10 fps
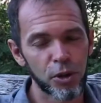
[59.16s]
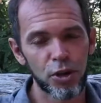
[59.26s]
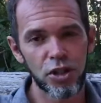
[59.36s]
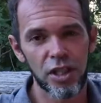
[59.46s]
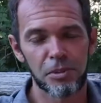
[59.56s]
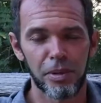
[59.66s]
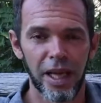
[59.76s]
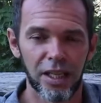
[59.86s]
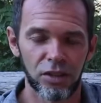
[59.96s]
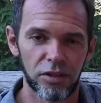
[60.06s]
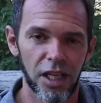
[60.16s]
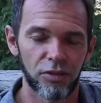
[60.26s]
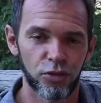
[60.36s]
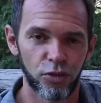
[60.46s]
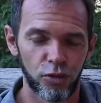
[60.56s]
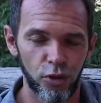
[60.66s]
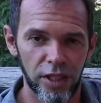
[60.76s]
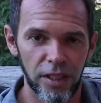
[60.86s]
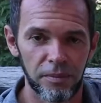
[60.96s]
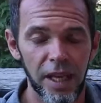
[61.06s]
person is planning to dive to
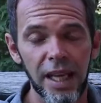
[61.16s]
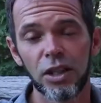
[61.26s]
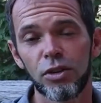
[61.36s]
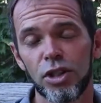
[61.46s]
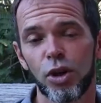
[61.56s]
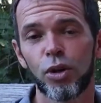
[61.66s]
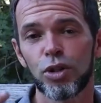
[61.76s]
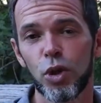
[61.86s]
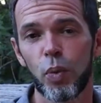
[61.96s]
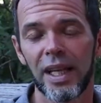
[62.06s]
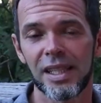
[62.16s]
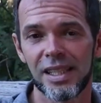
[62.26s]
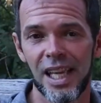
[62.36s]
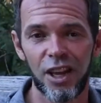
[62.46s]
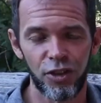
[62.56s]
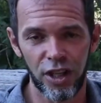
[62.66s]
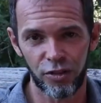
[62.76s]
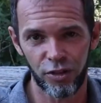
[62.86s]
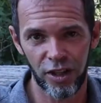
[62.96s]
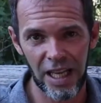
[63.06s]
40. And there is also one
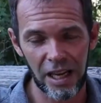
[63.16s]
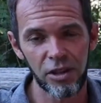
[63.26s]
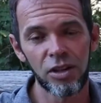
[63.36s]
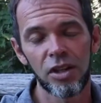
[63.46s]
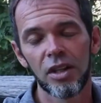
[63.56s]
safety freediver,